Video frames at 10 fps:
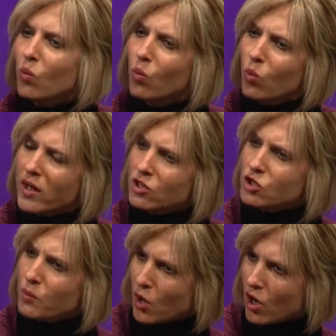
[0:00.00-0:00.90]

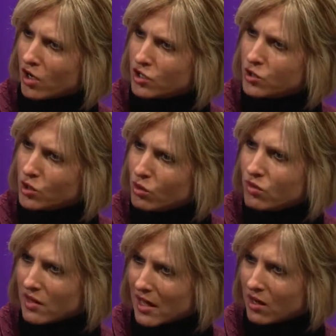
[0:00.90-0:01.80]
which part do you
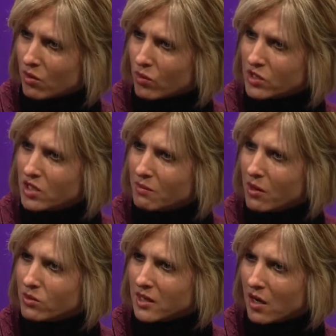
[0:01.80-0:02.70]
think was the
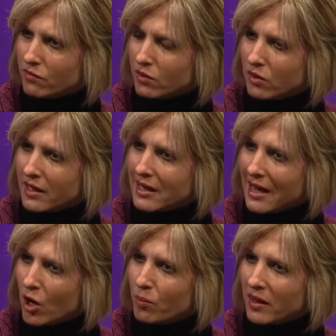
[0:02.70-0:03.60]
most helpful in
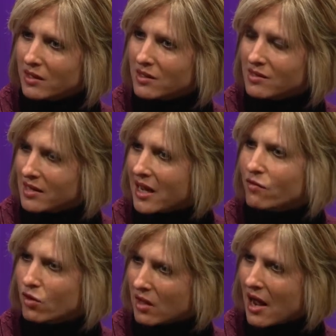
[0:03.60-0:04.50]
helping to save
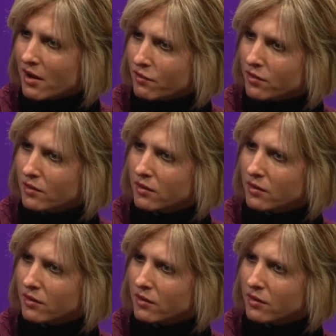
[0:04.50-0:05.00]
your life?